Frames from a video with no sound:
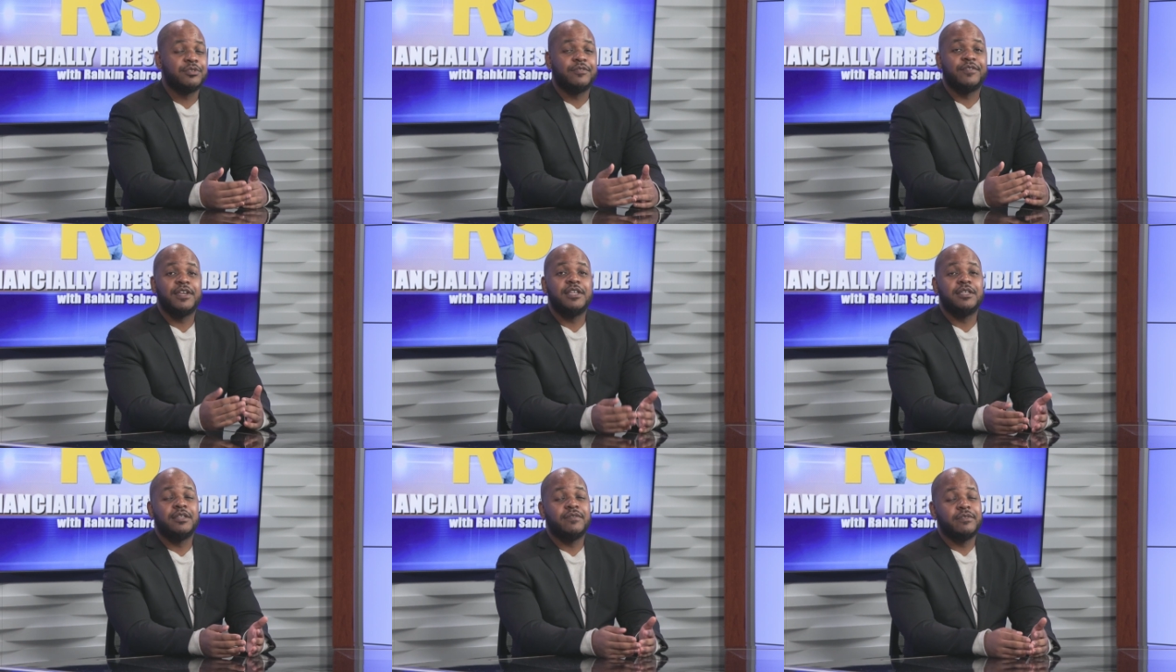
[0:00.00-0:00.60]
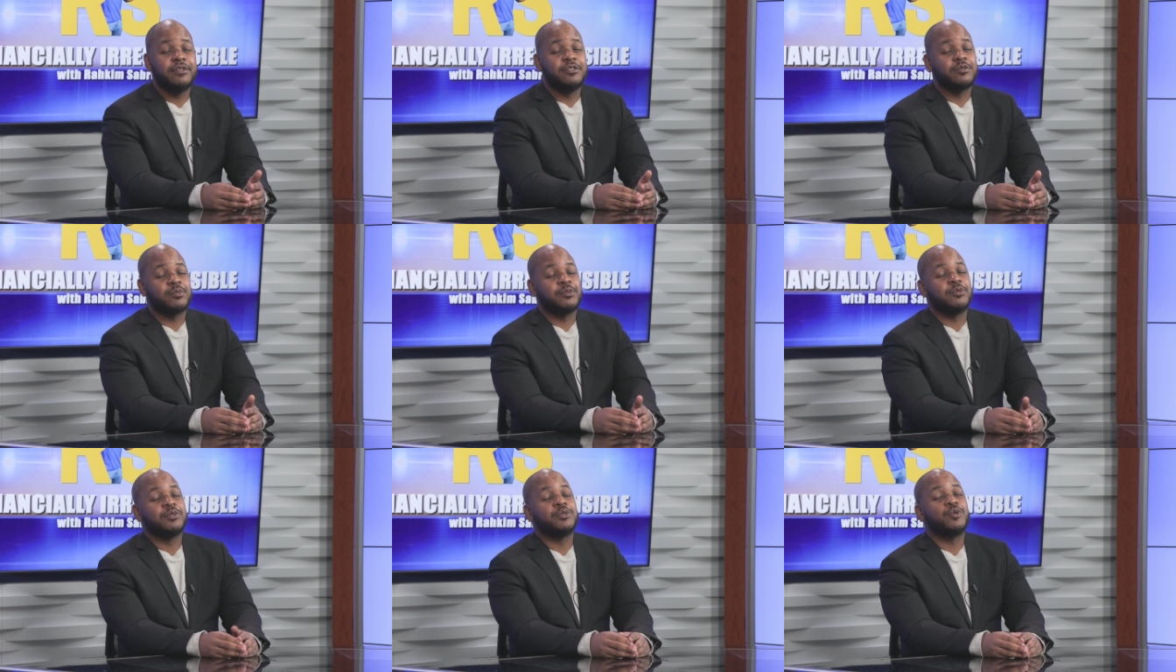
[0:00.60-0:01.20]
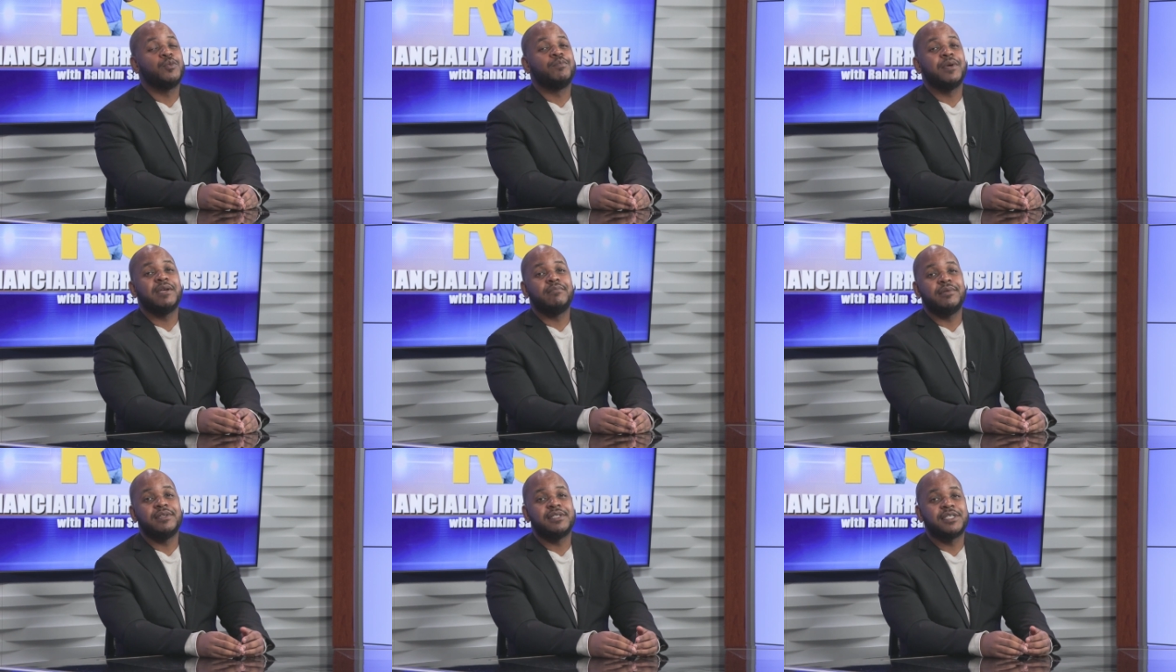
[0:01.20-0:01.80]
of individuals who may
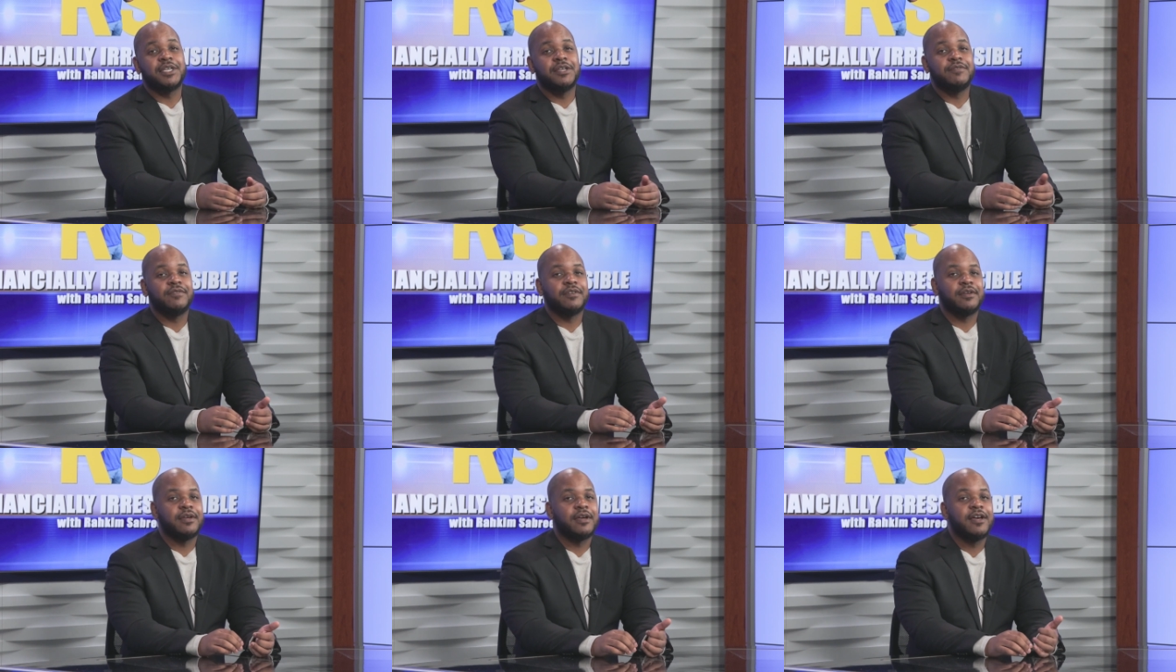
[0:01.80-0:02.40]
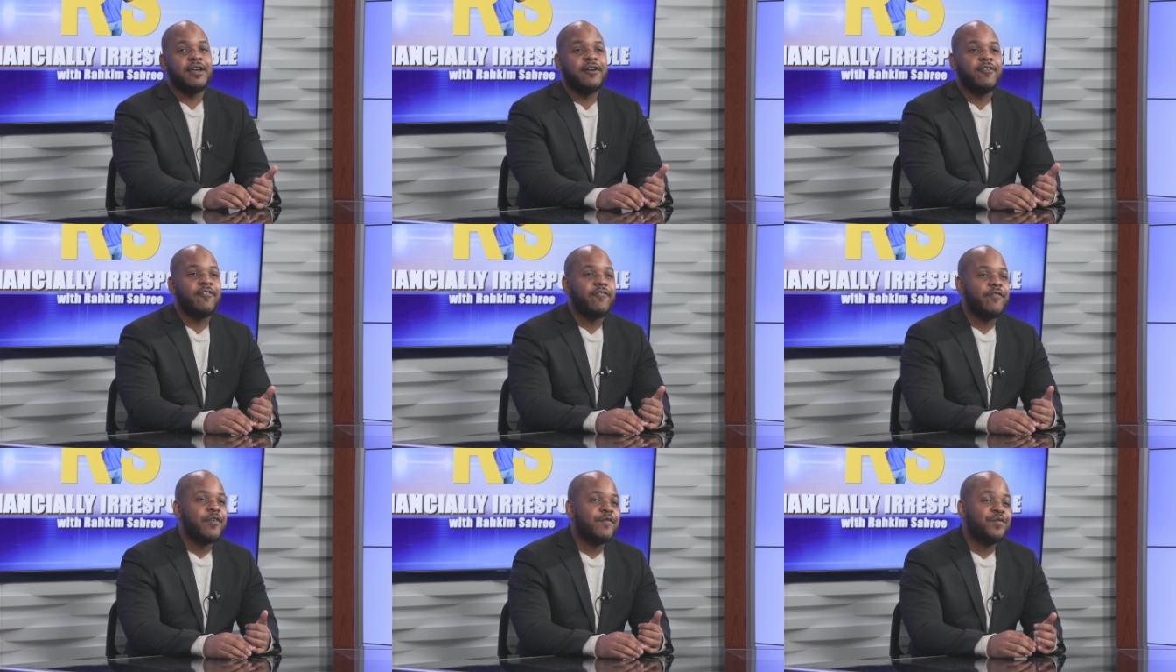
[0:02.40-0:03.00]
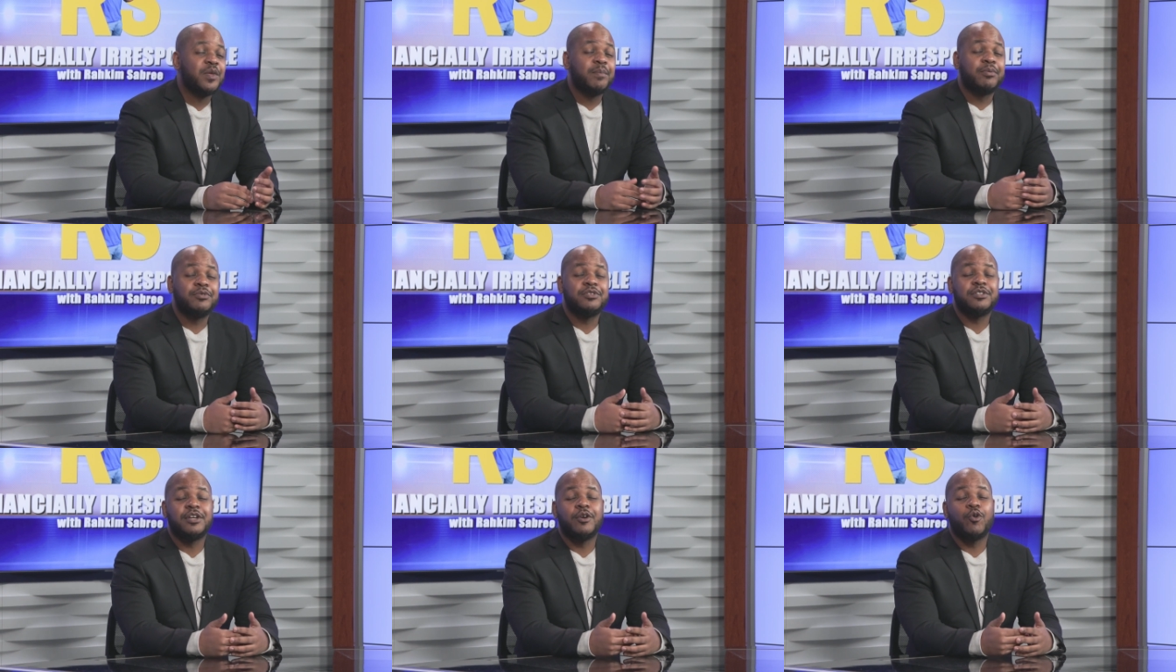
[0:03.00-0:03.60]
be saving
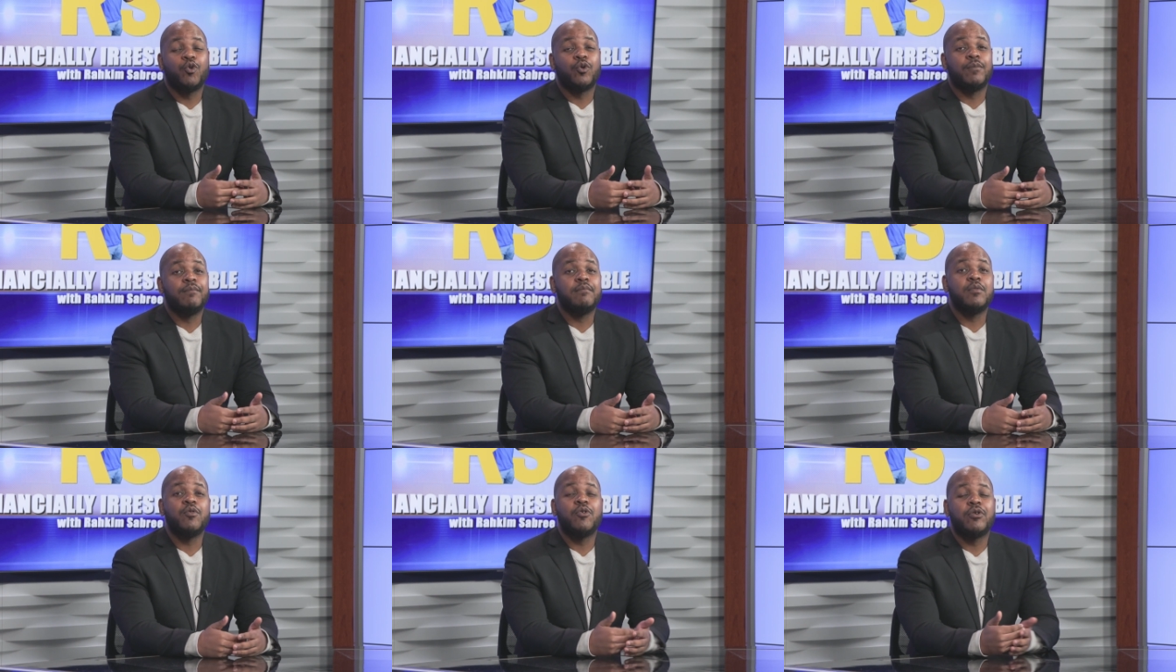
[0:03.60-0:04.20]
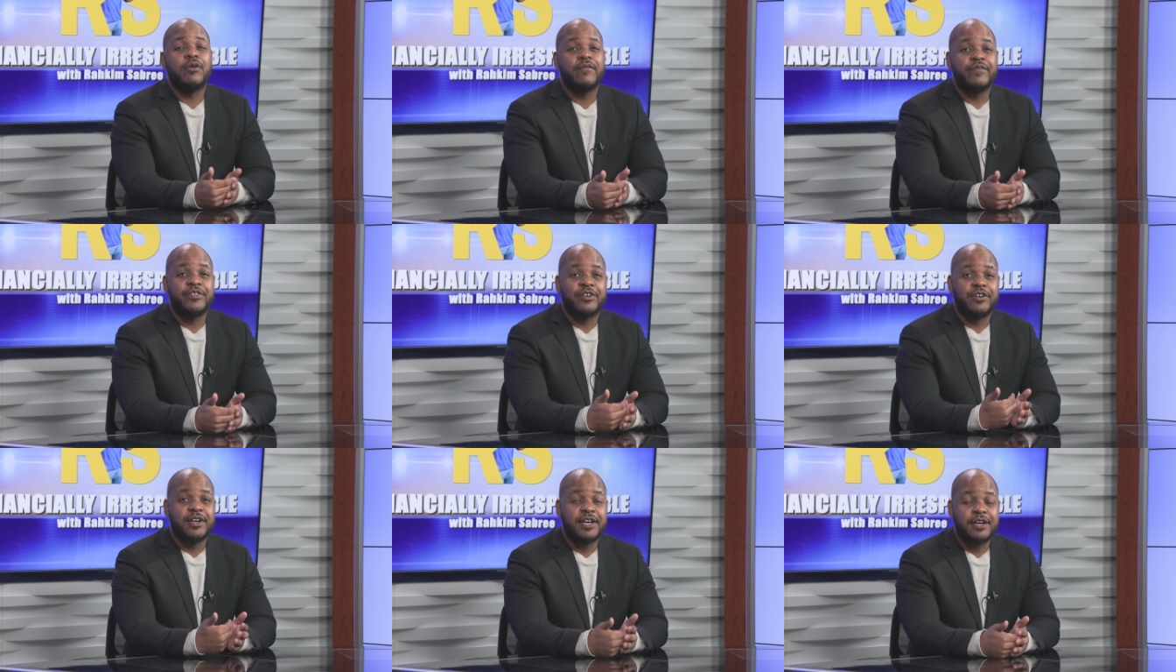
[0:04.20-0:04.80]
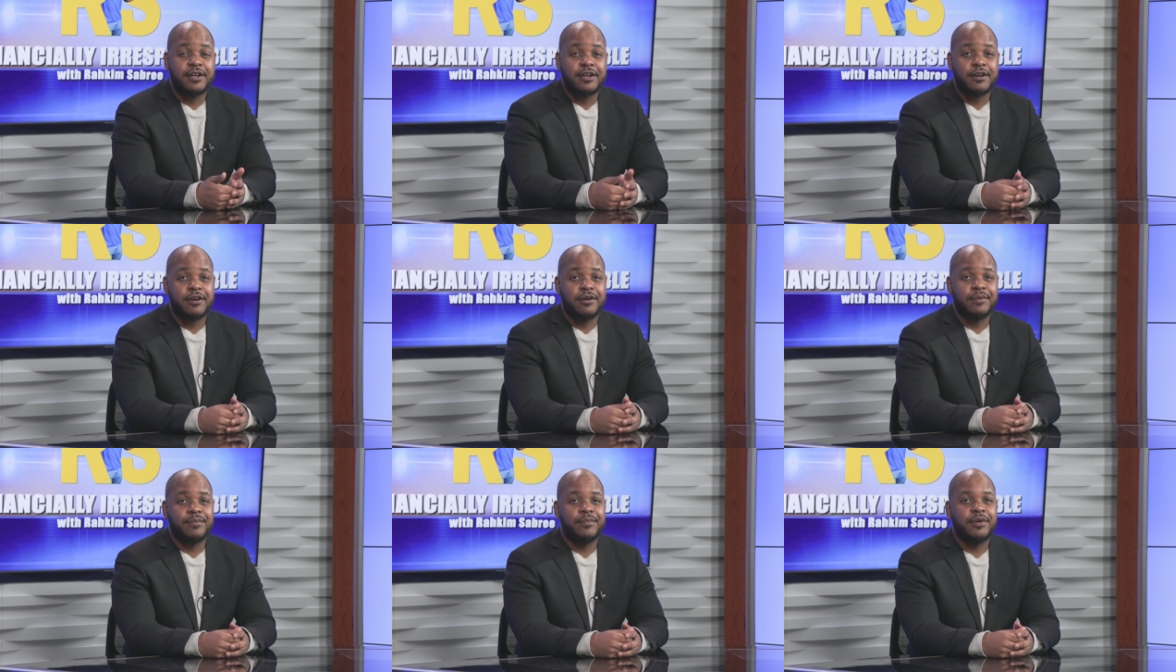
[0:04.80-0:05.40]
50% or more of their
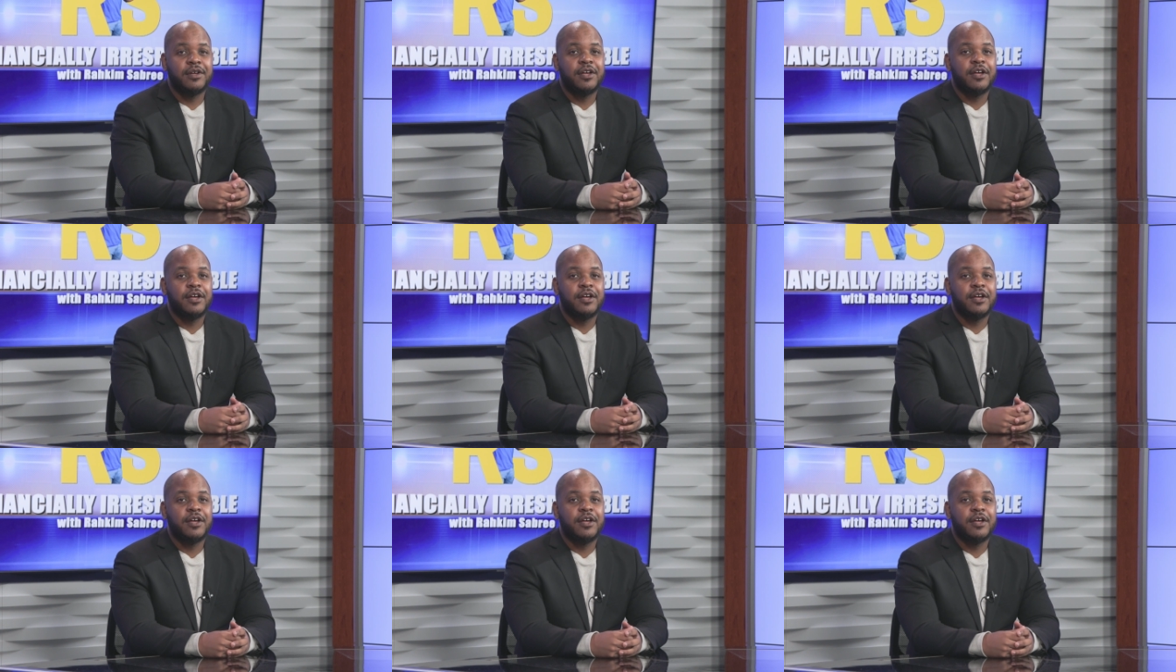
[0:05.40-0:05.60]
income